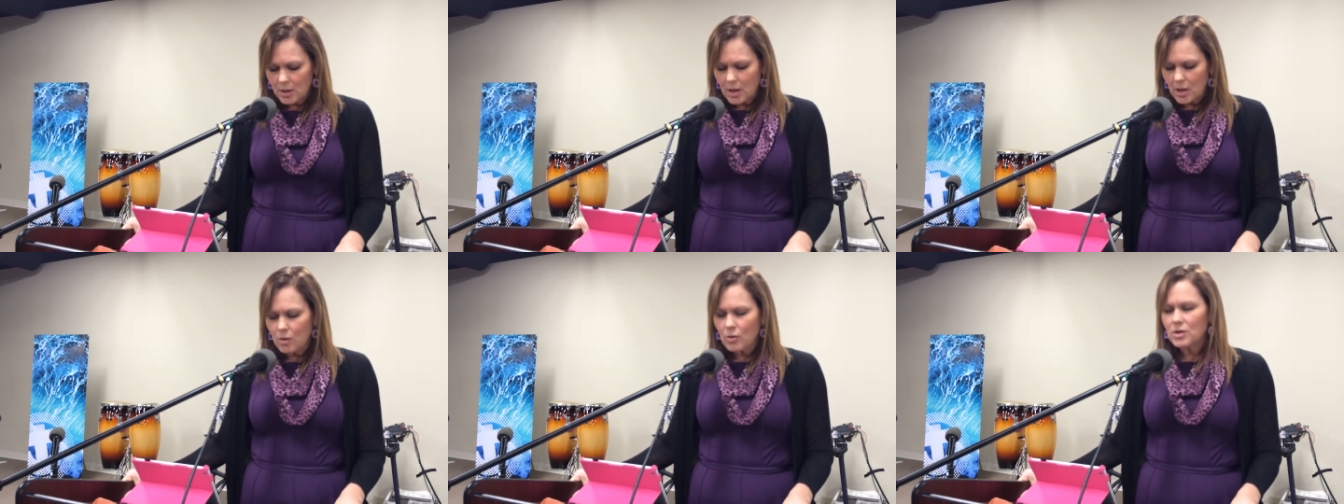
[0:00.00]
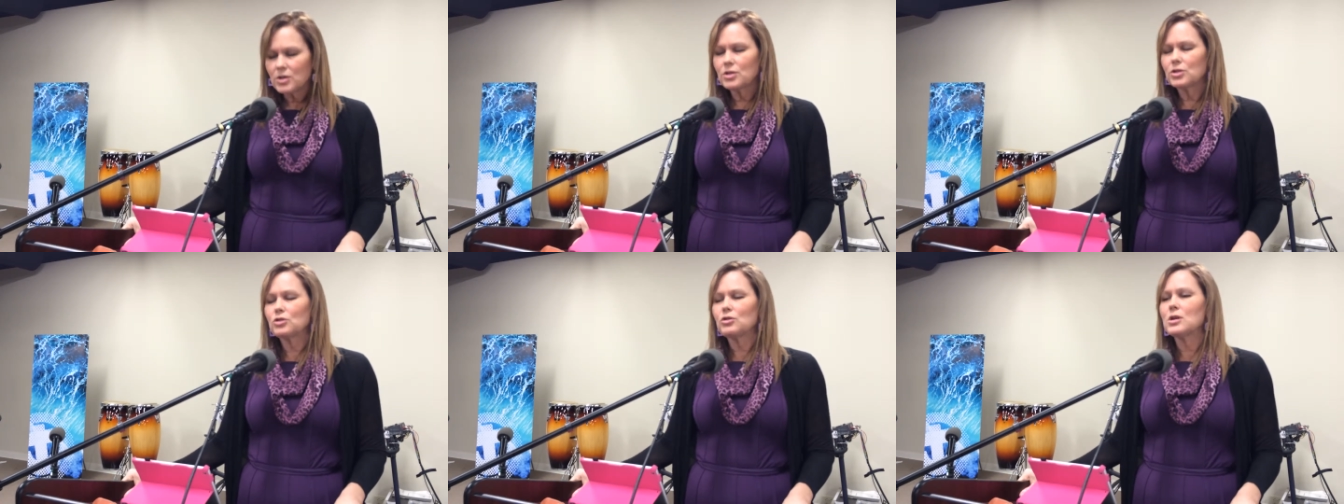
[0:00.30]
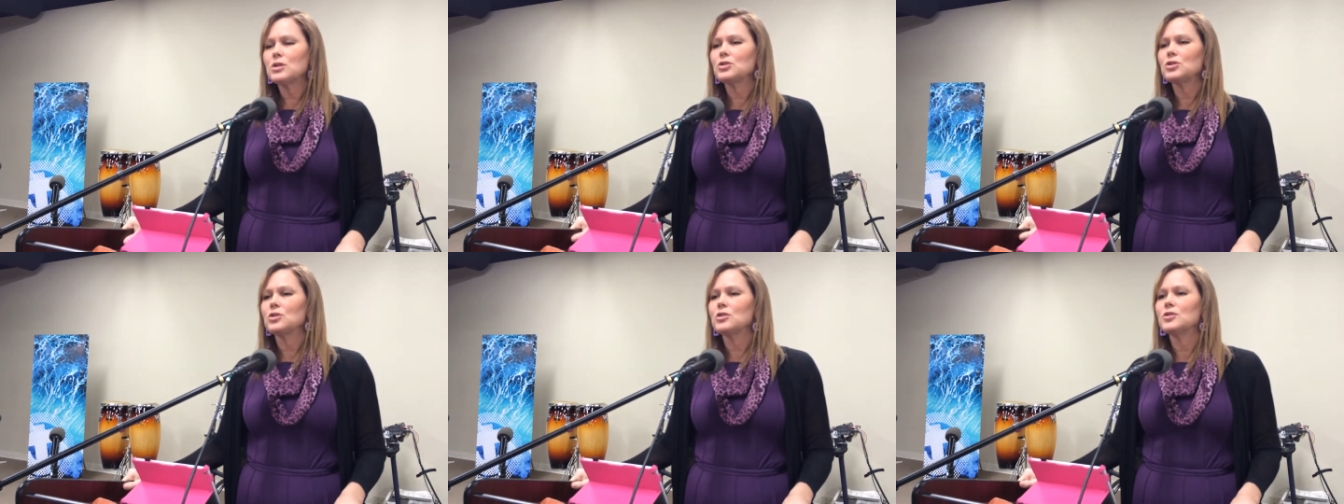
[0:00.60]
according to the
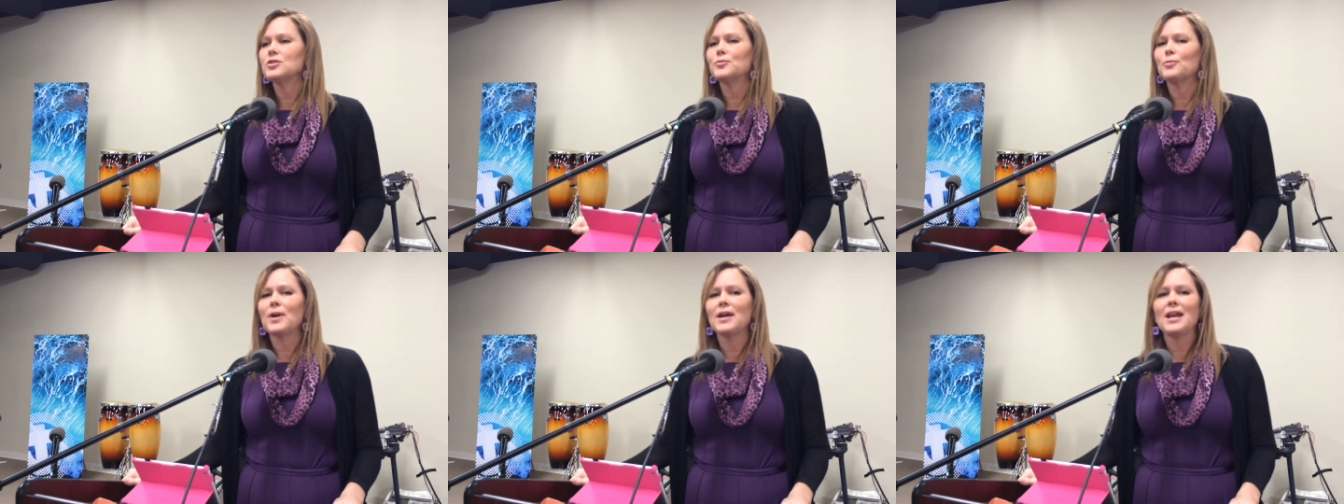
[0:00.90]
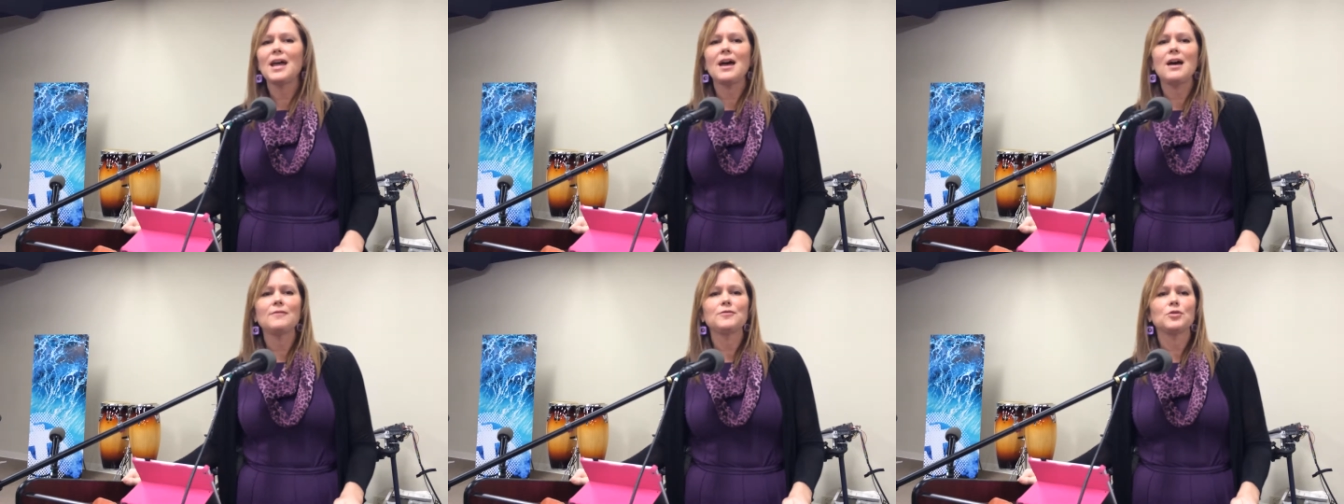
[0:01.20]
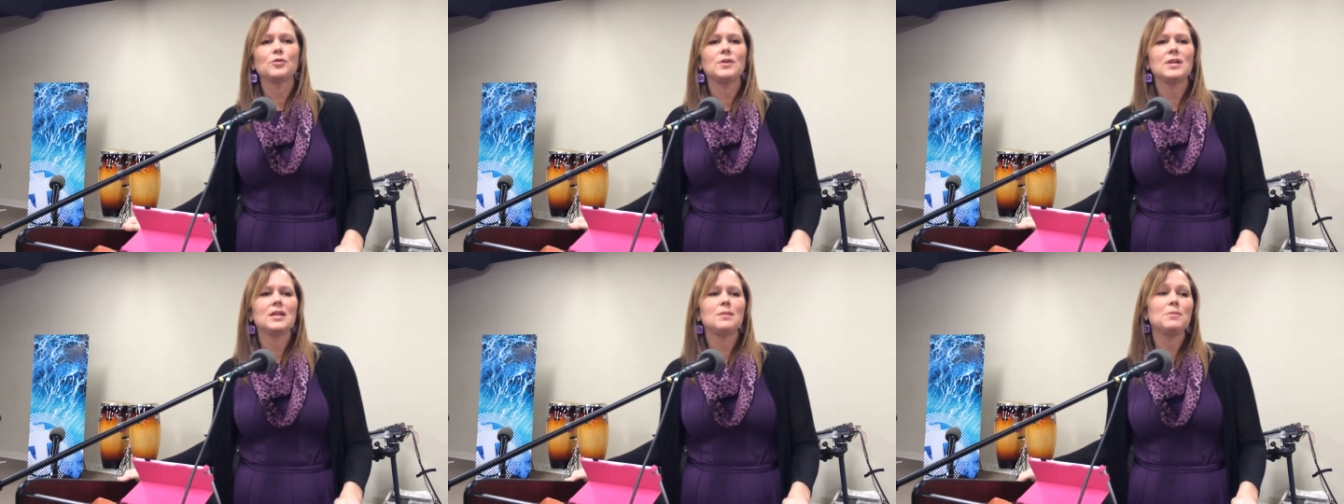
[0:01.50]
scriptures, right
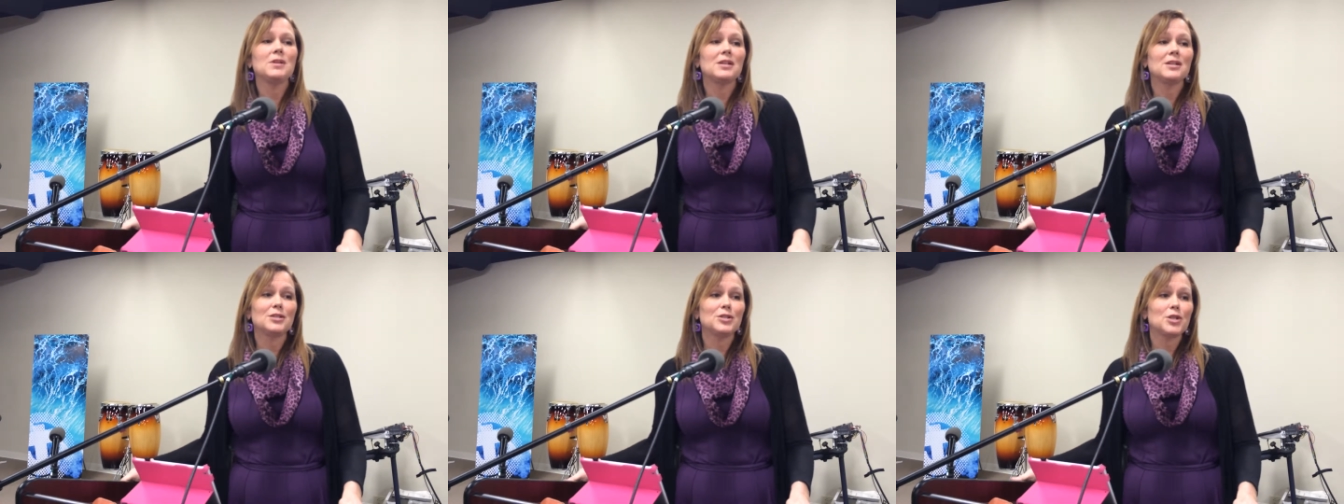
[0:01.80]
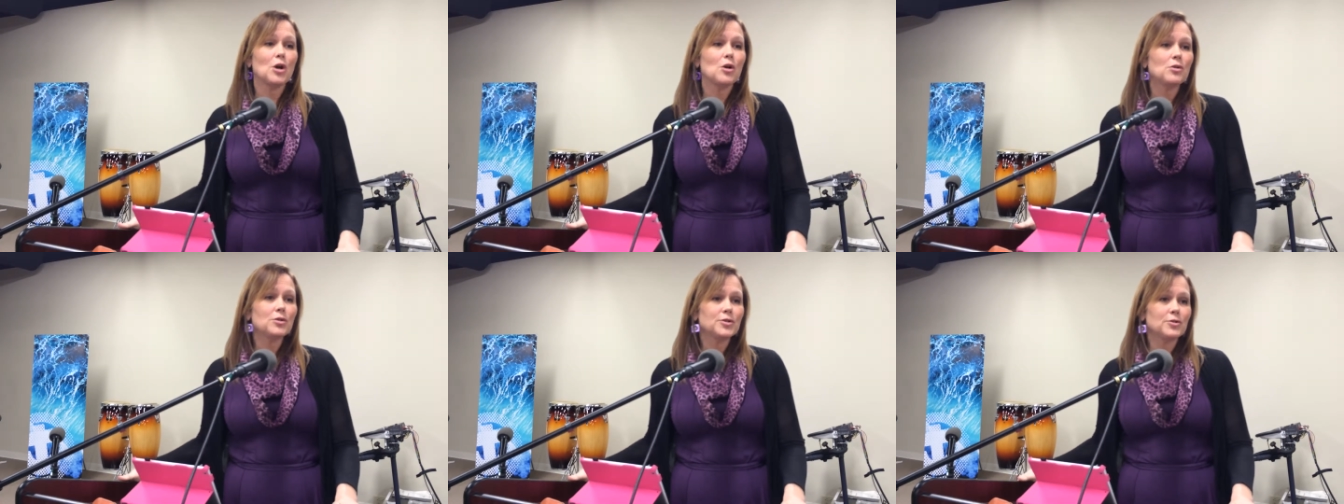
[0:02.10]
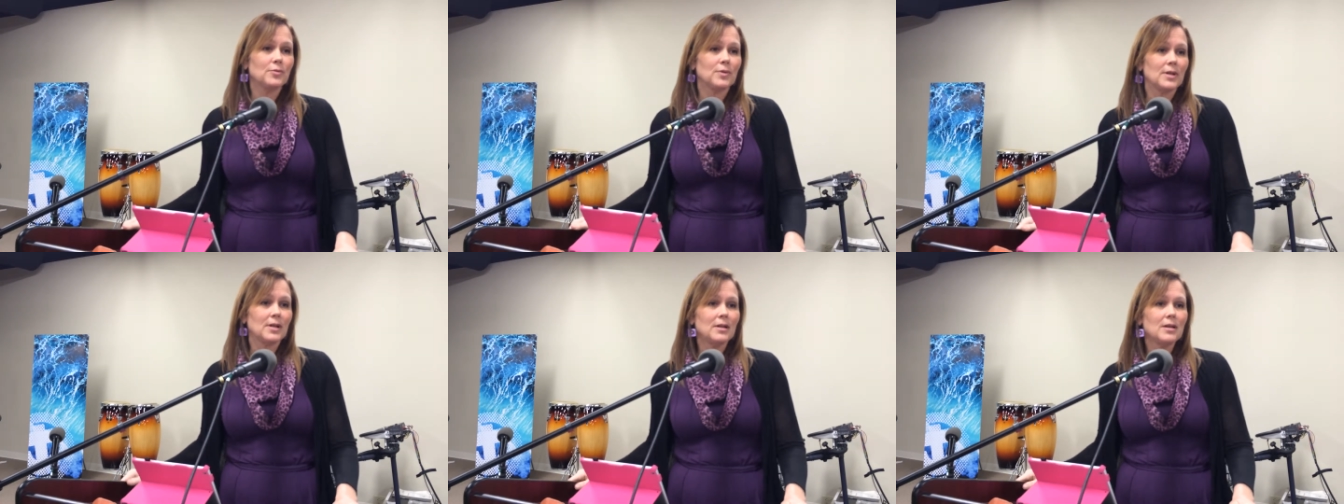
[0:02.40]
after he committed
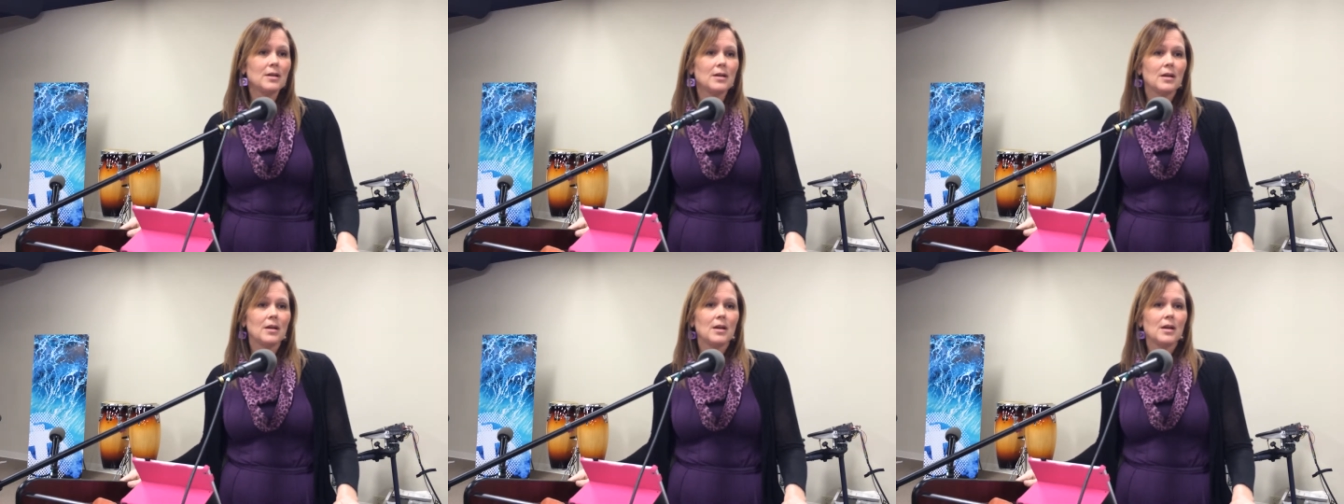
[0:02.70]
adultery